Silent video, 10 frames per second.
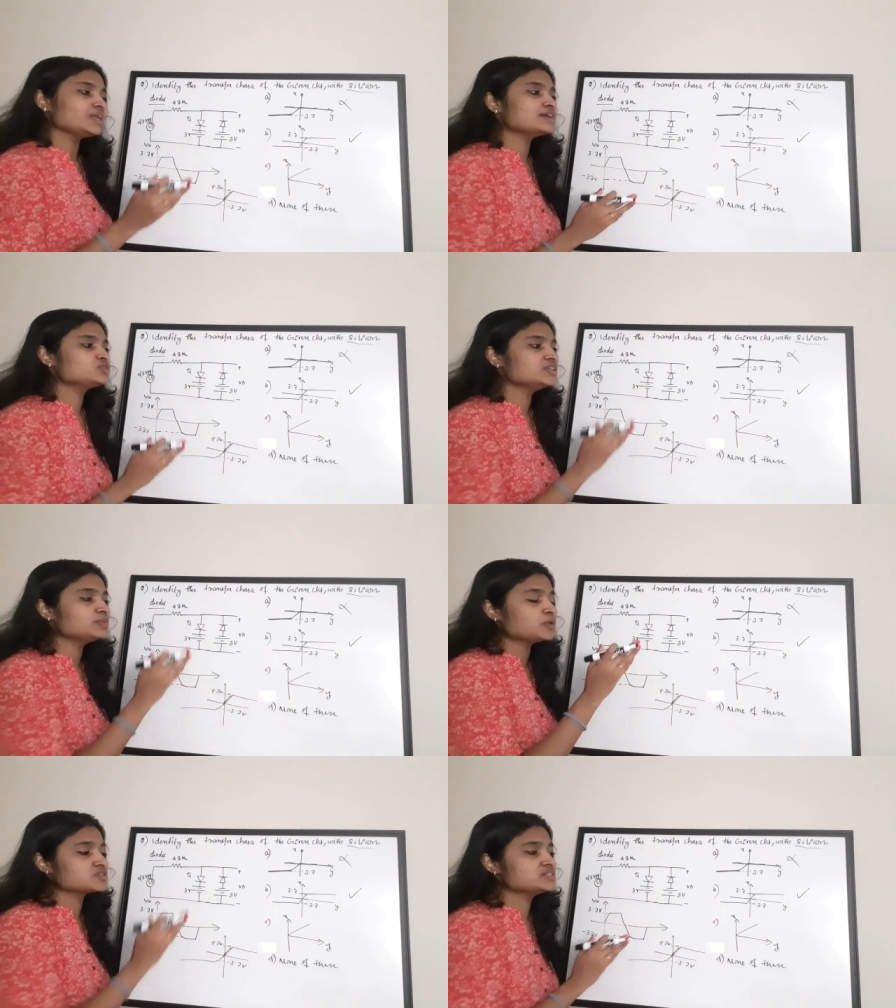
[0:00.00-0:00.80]
actually
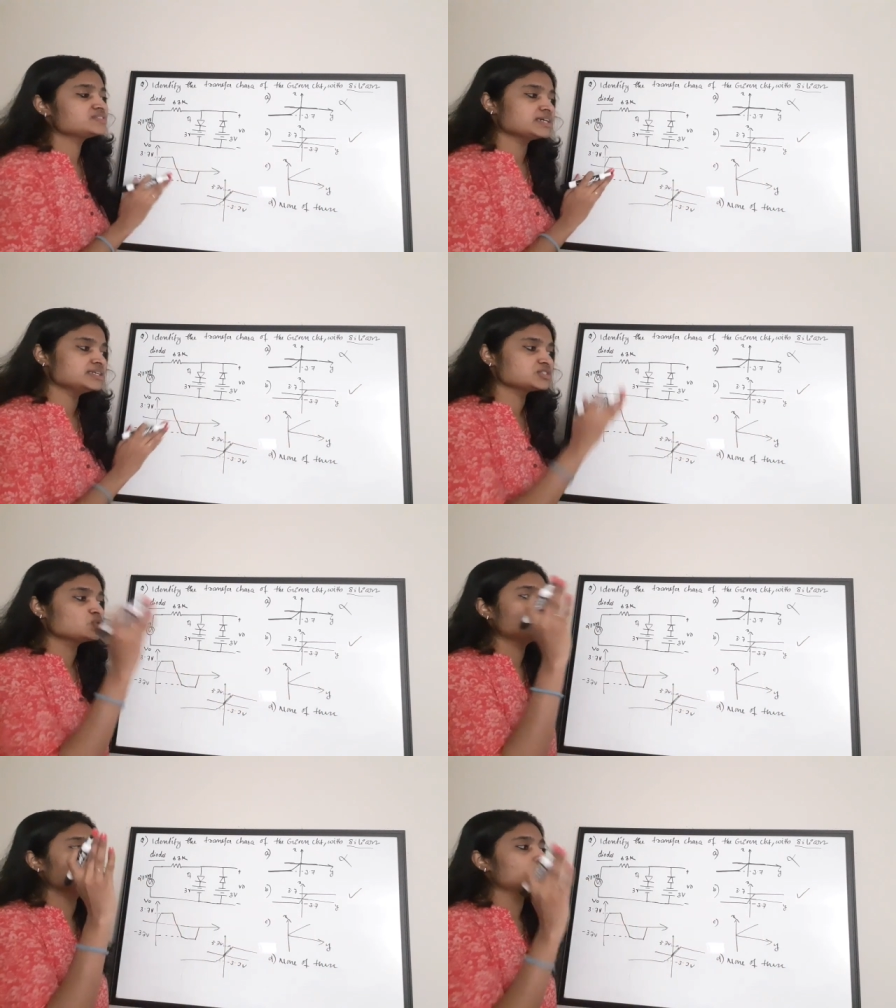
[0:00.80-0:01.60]
the positive side is
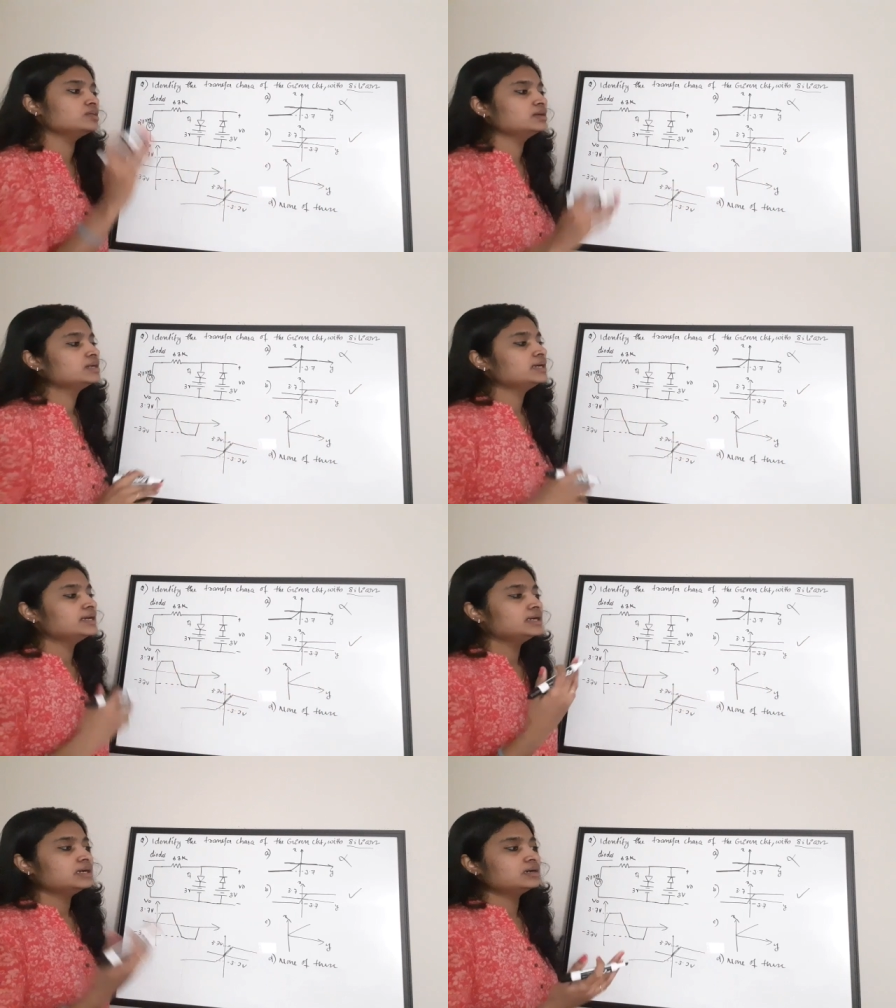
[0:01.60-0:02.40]
going on
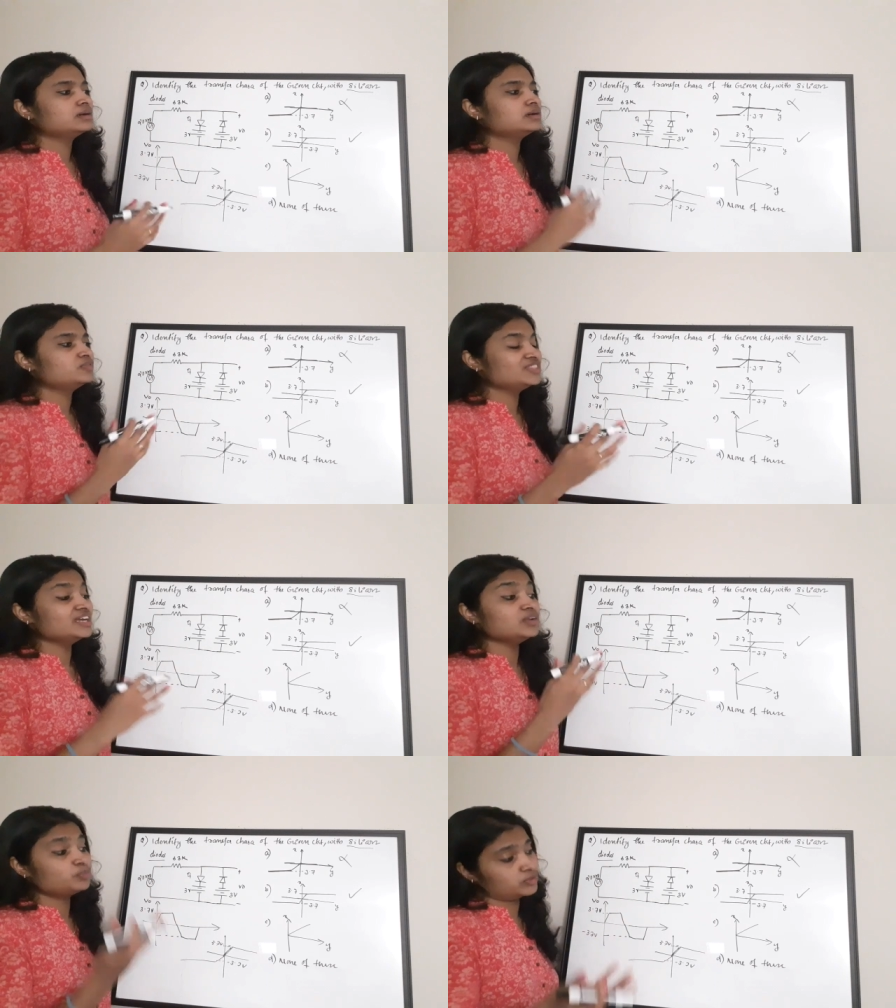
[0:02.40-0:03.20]
uh, with
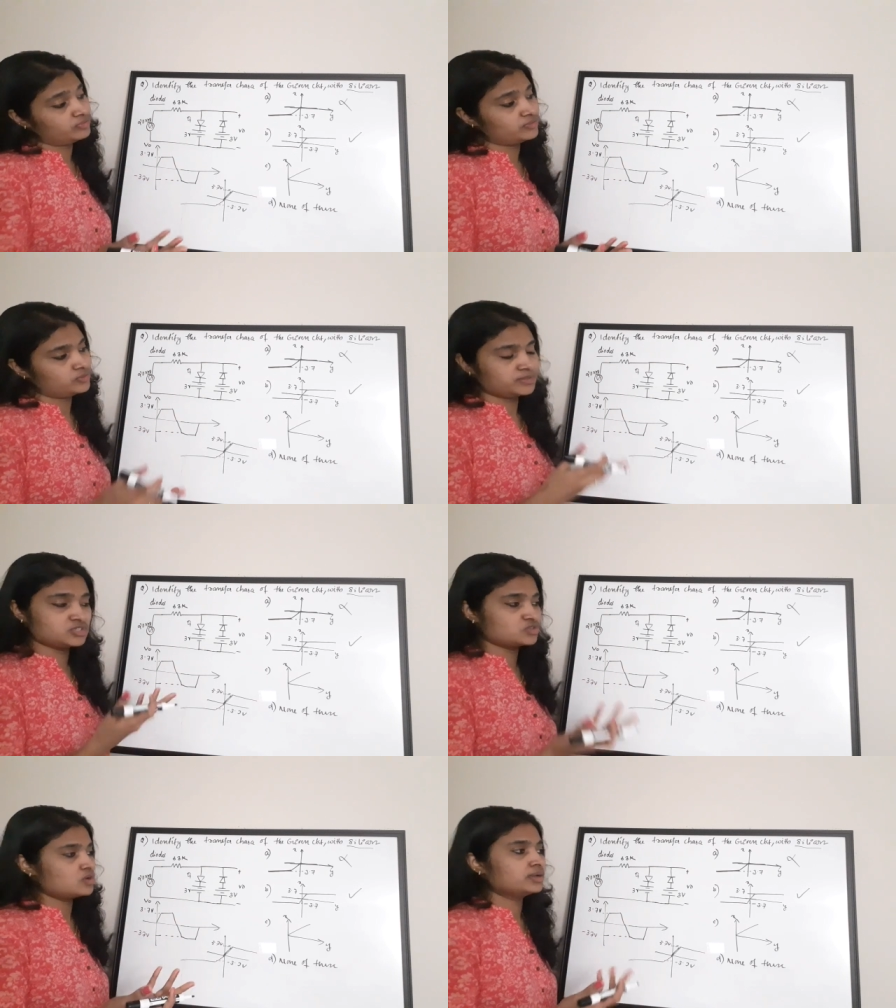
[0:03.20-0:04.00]
the input waveform. It
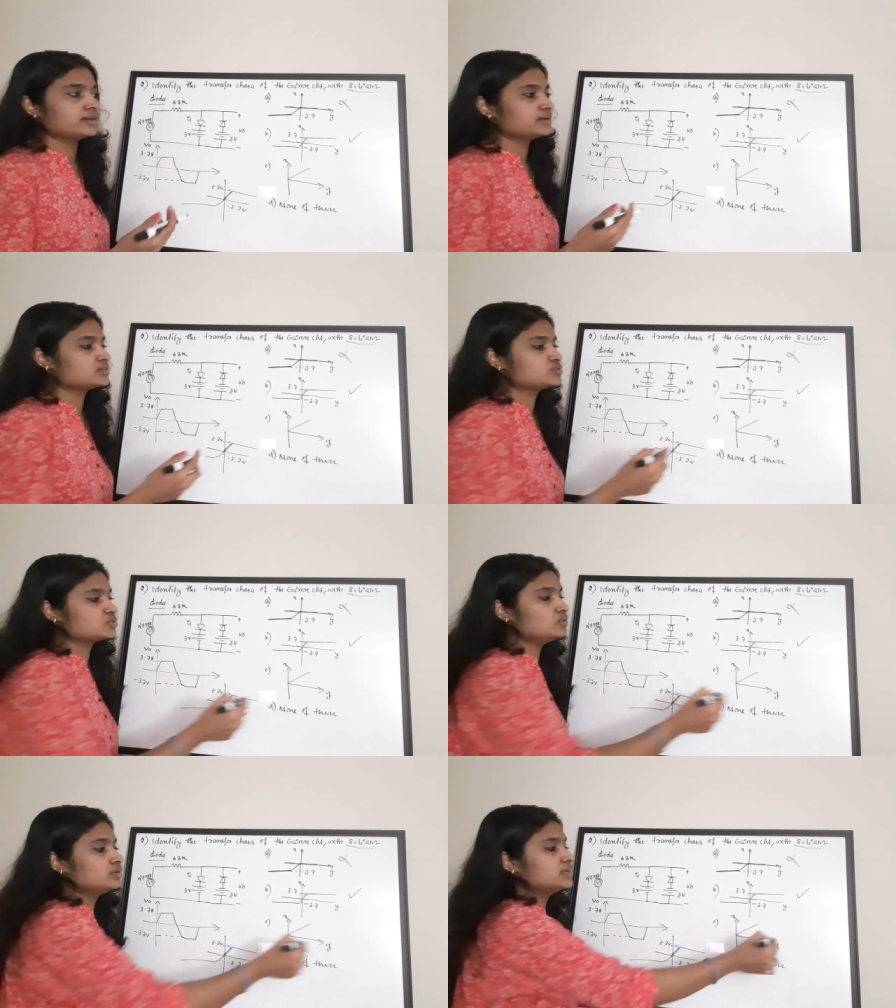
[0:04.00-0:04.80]
is not correct.
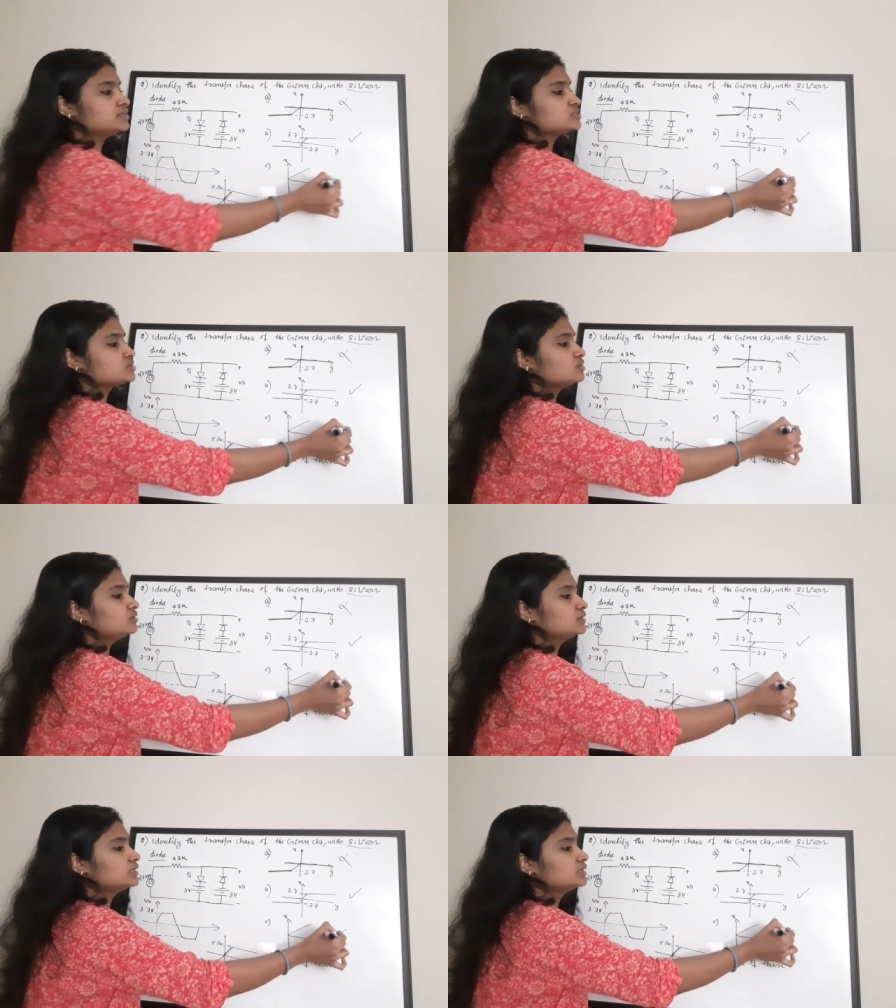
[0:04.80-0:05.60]
So it is
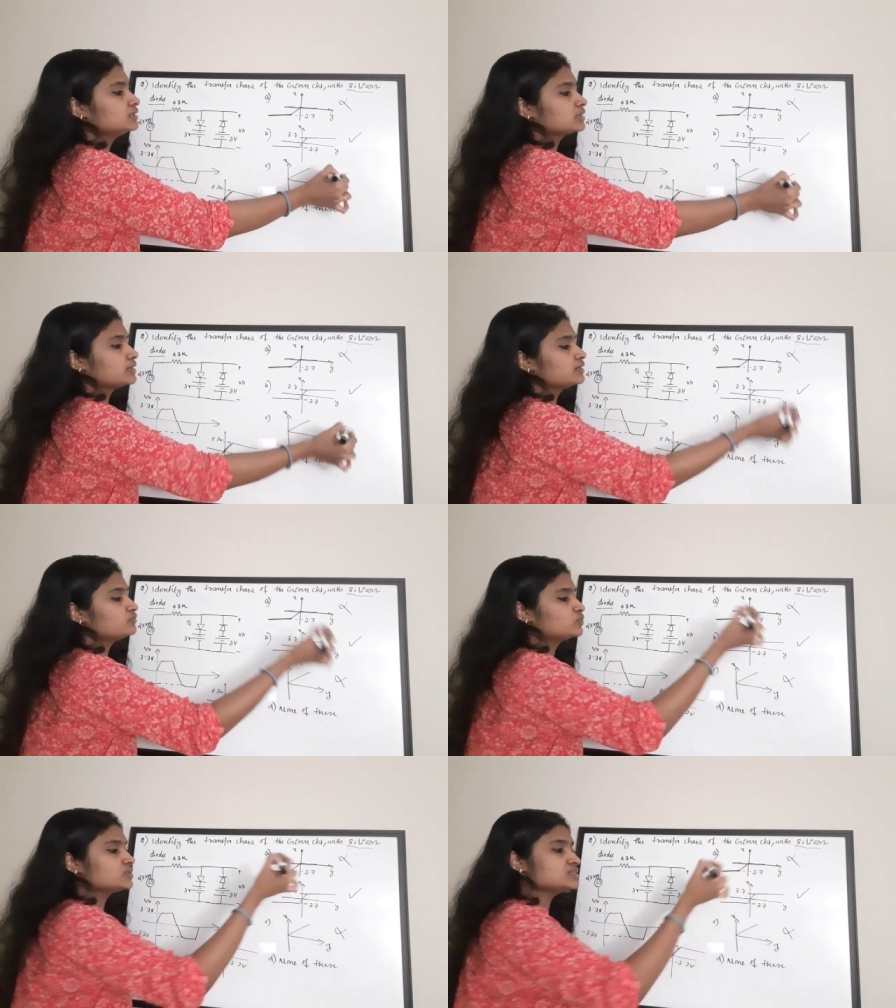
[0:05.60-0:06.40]
not
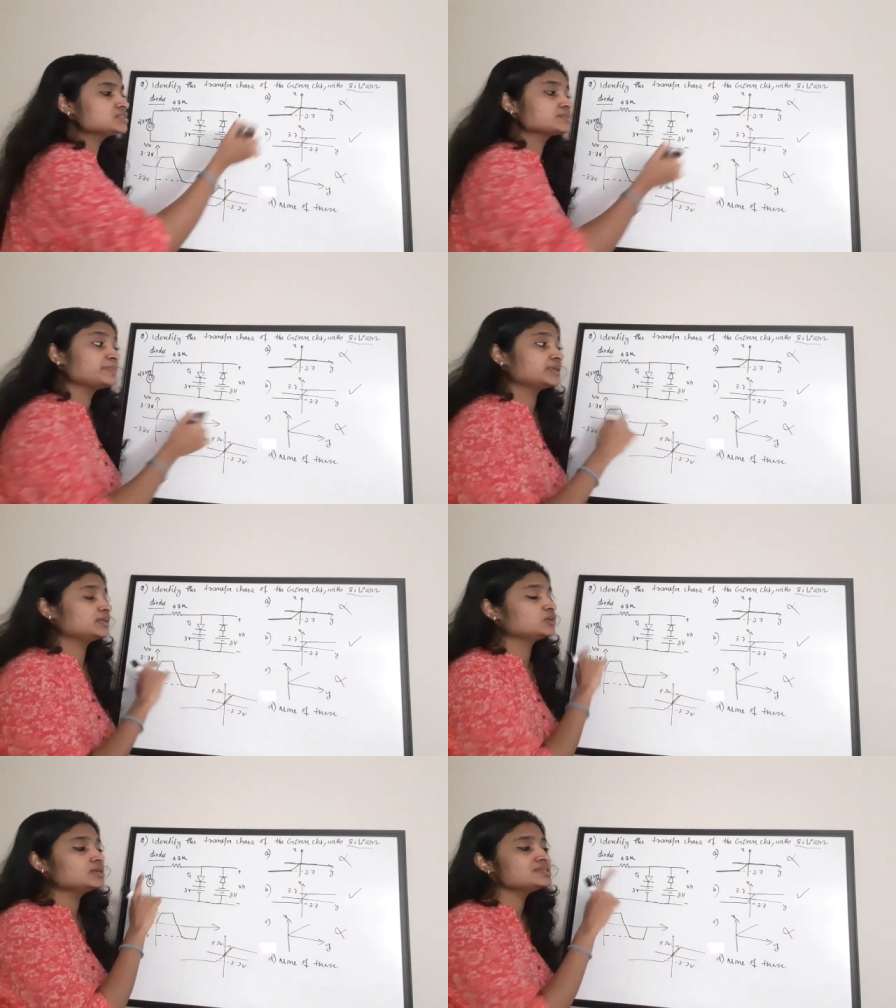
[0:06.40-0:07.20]
correct for this
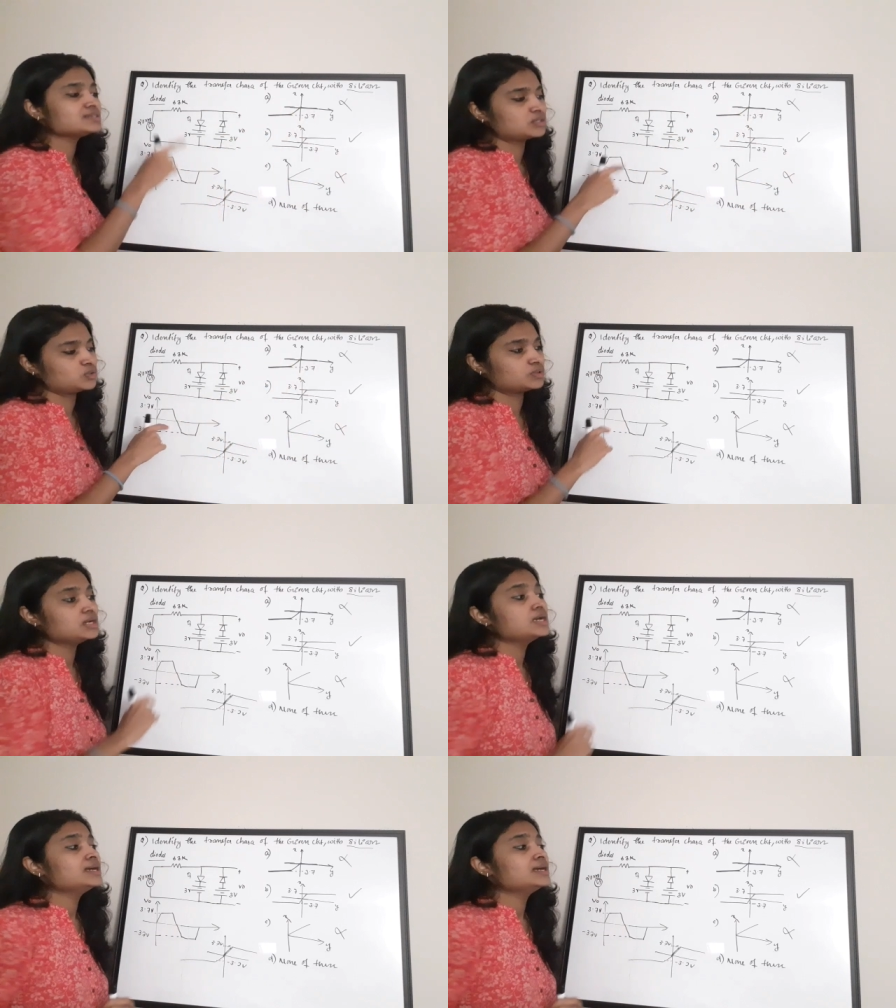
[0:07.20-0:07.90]
particular circuit.